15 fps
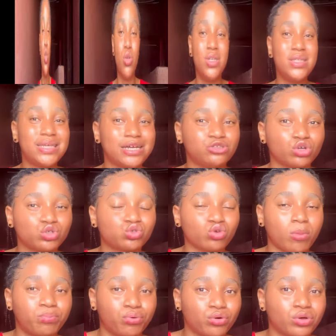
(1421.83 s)
So these are just
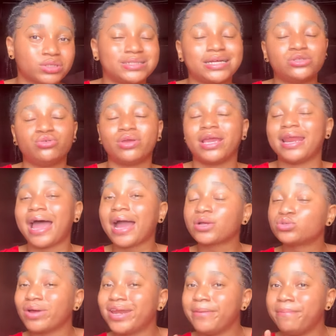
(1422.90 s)
some products that you can
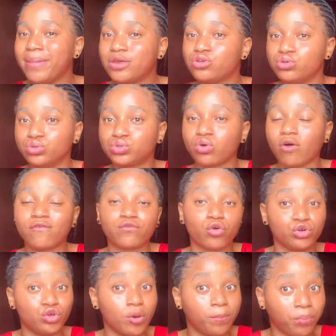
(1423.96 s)
actually make use of
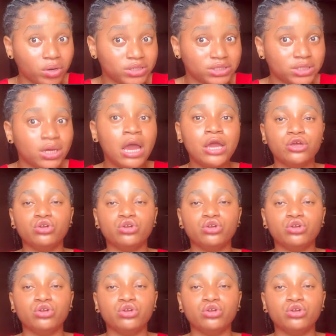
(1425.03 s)
on your body,